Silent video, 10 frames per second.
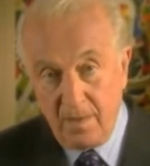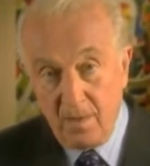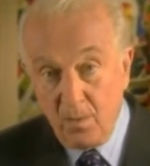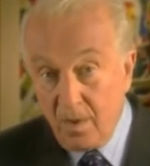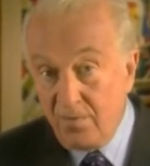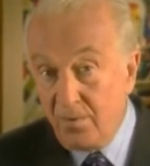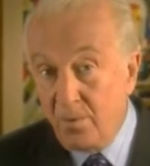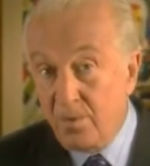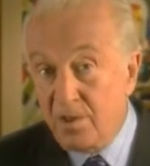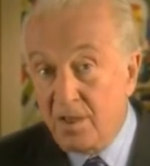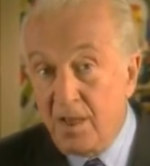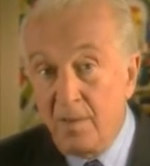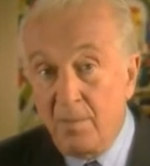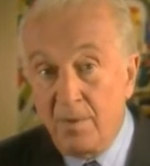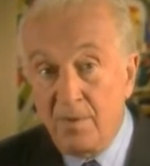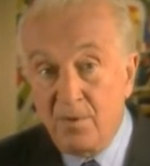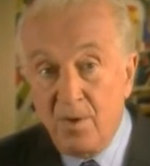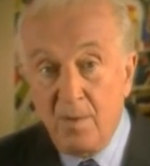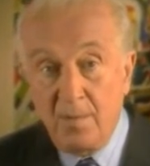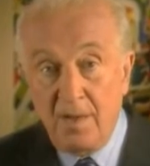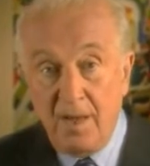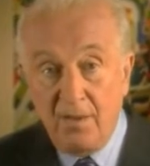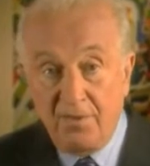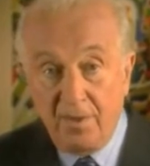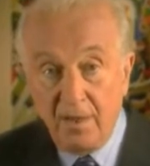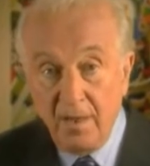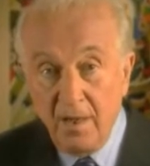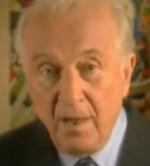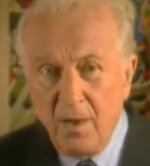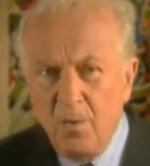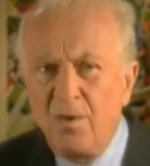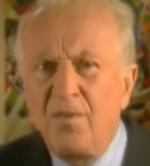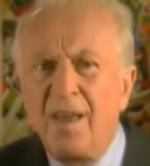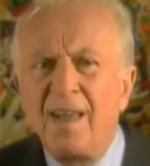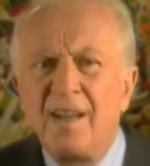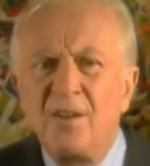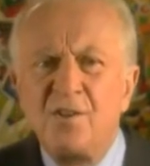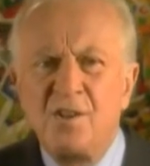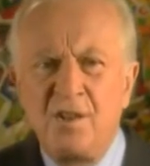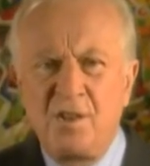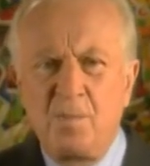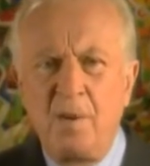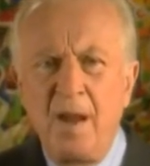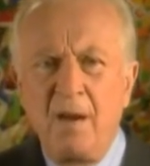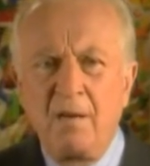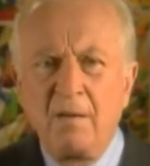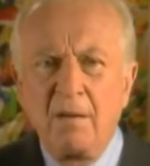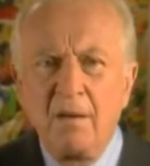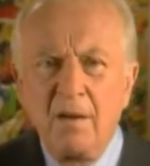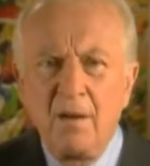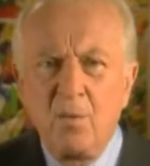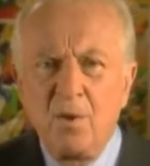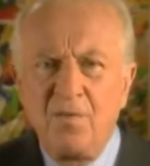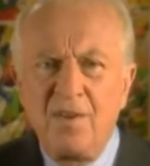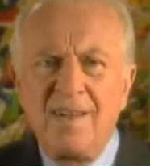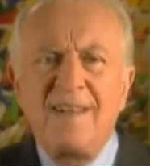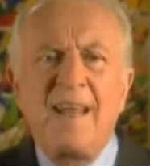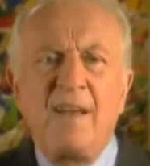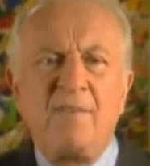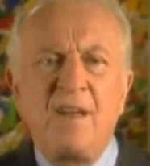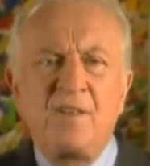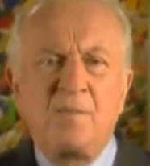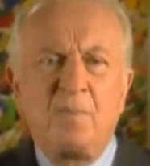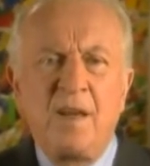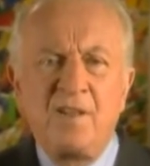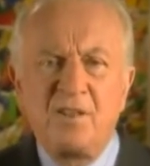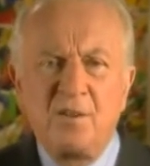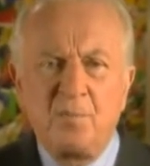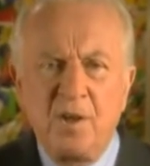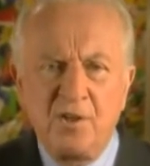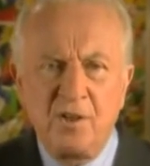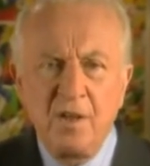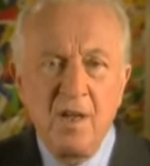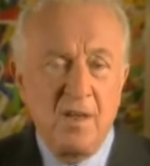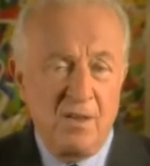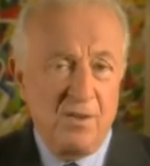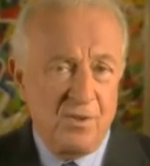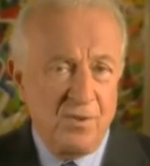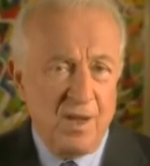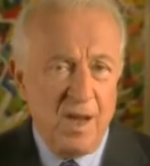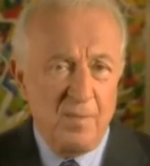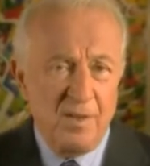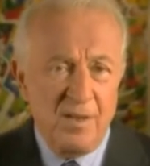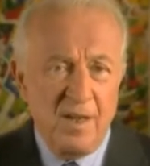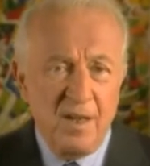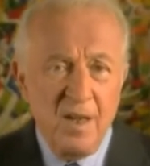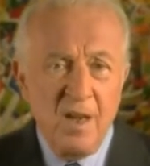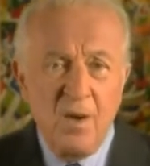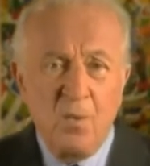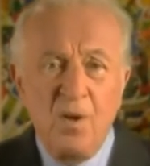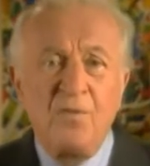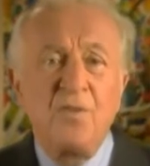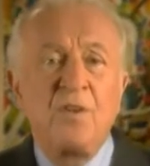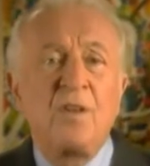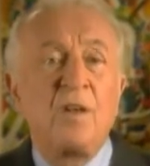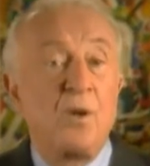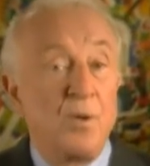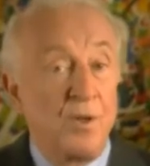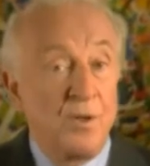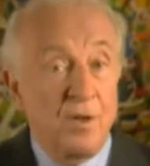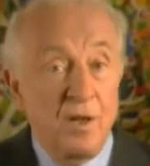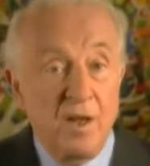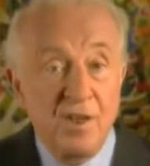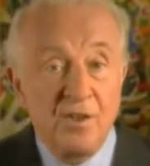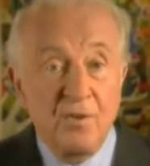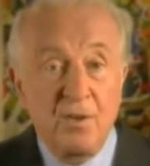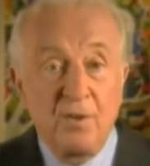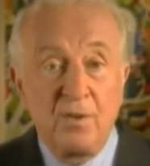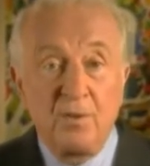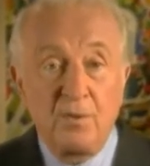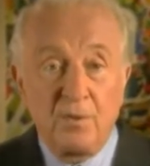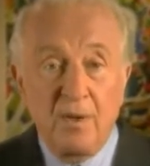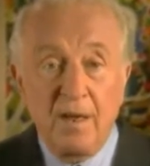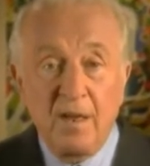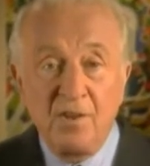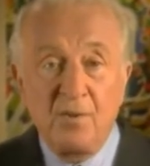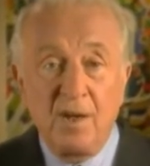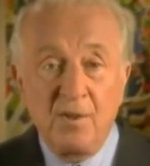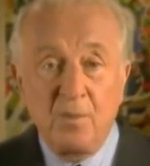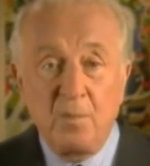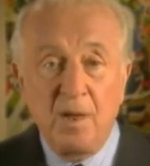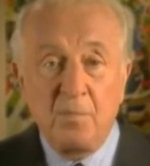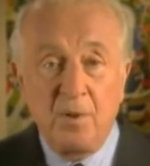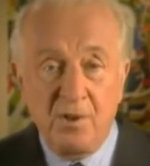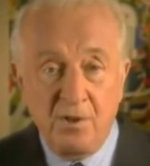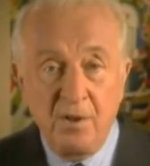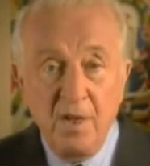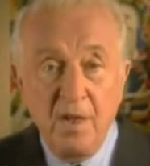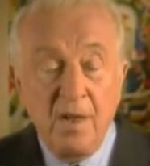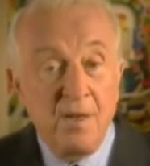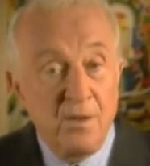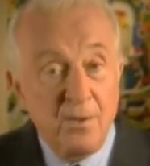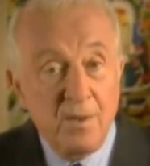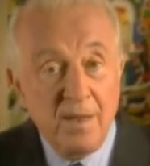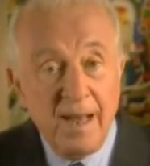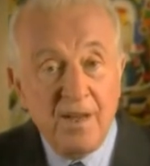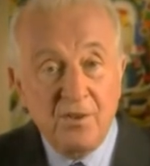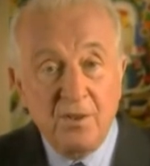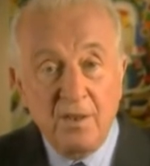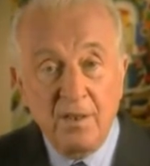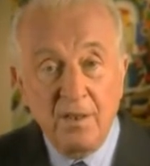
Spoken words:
What if you were slim and trim and healthy? What if you had energy to spare? What if you didn't have aches and pains and depression that are so common today? What if you could lower your cholesterol, your triglycerides, your blood pressure, and do it naturally?